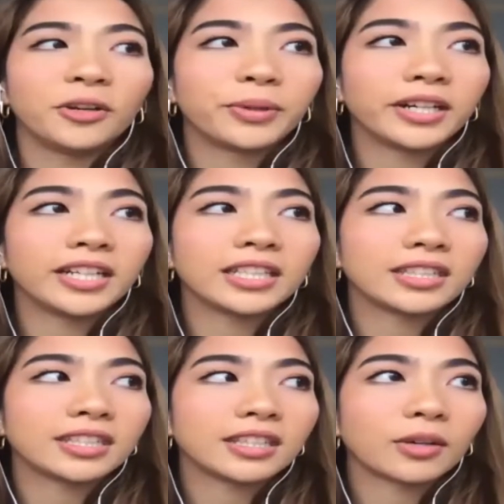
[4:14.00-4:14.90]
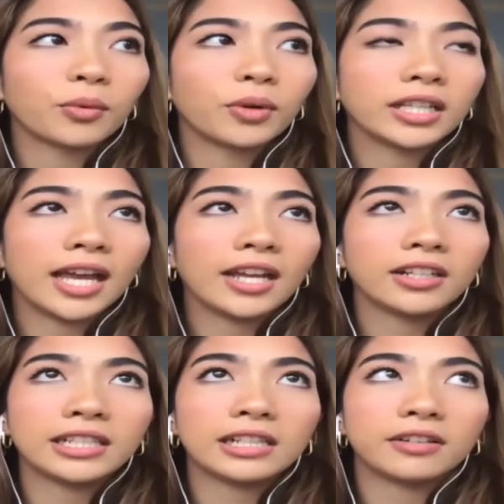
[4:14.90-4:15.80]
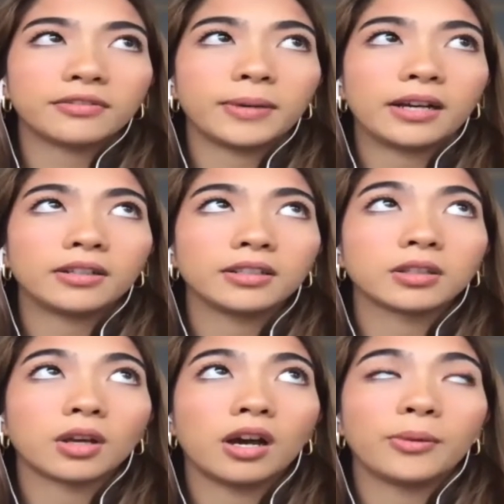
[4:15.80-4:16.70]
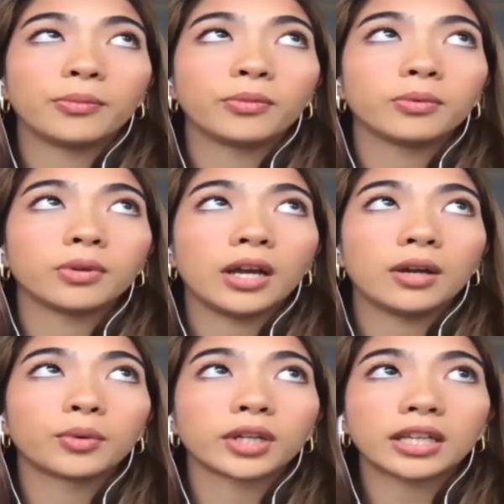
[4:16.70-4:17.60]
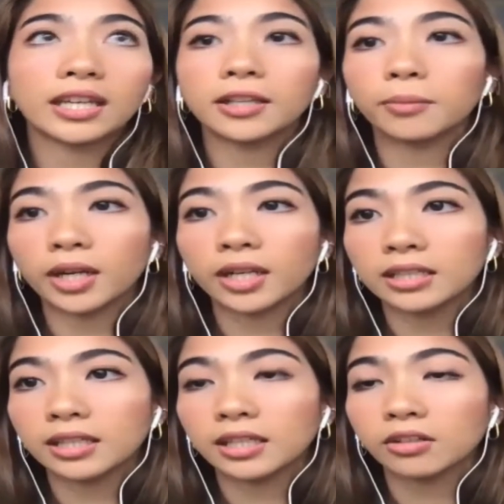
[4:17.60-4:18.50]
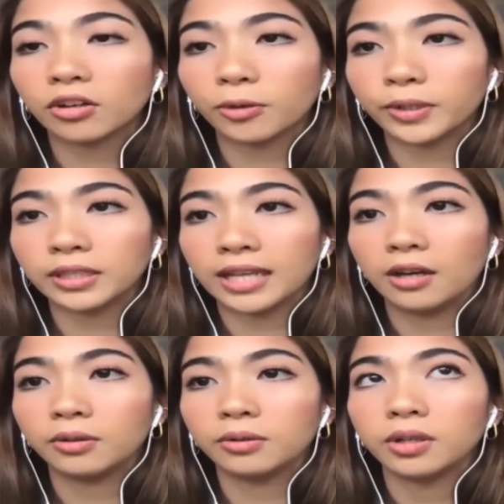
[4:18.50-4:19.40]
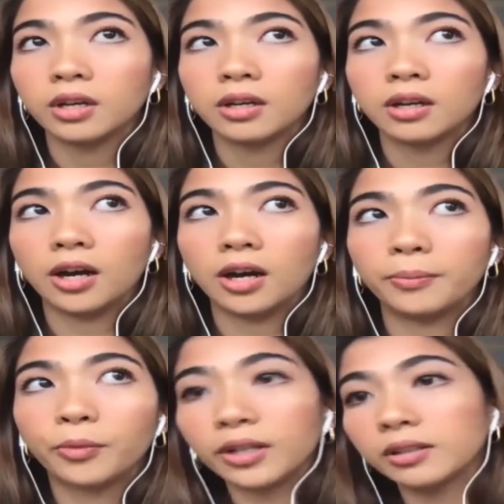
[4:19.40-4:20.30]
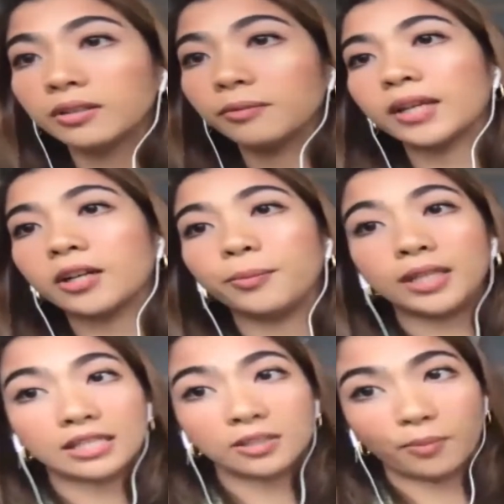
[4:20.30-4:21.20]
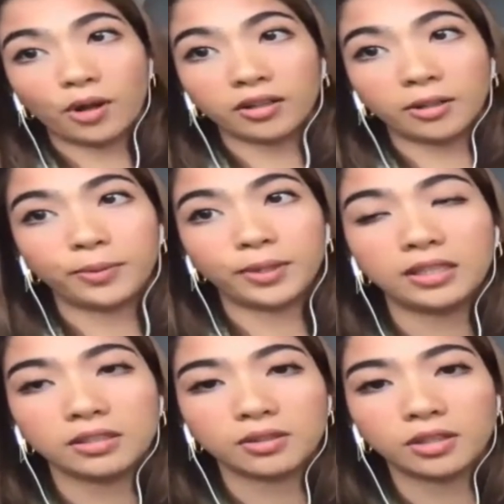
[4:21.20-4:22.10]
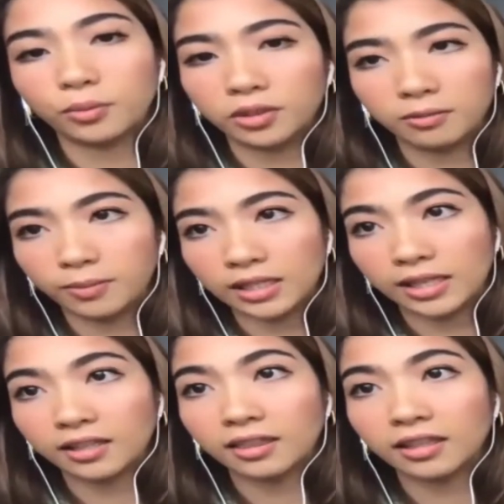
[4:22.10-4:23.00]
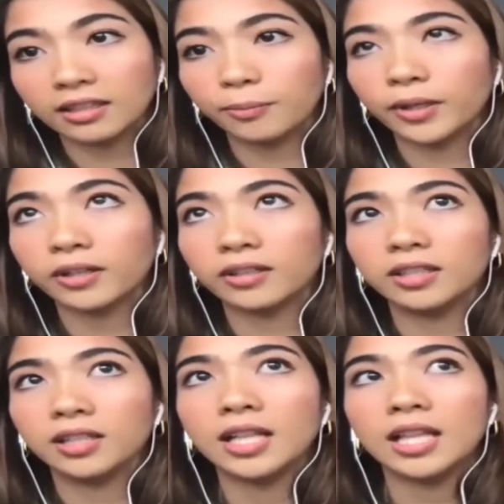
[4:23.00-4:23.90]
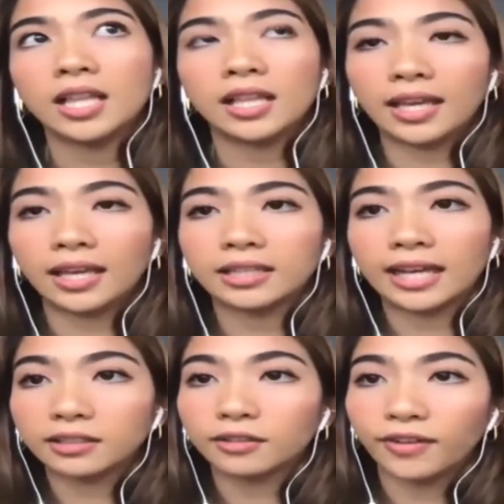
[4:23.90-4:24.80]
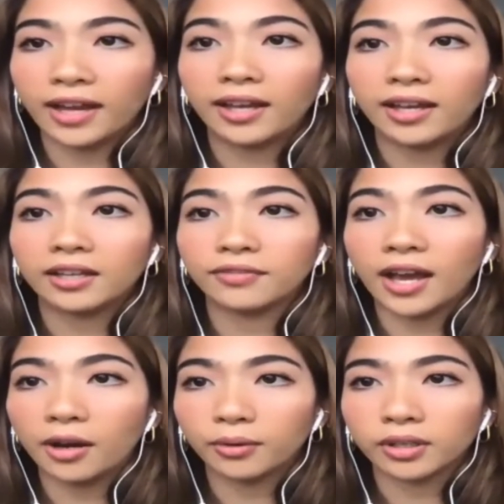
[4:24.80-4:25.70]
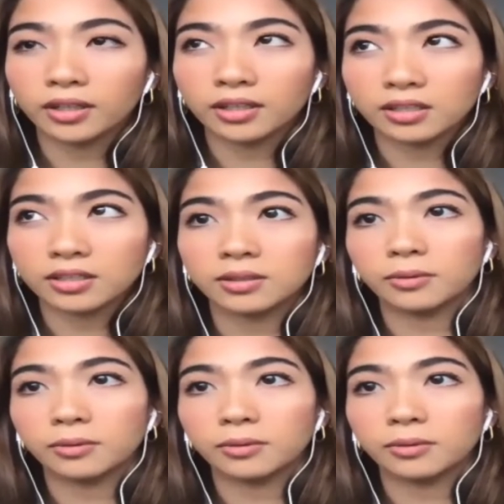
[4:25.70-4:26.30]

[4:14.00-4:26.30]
But what I really love about um, working in marketing in corporate now, um, well, my company's a small company, so it wouldn't be like the typical nine to five hours,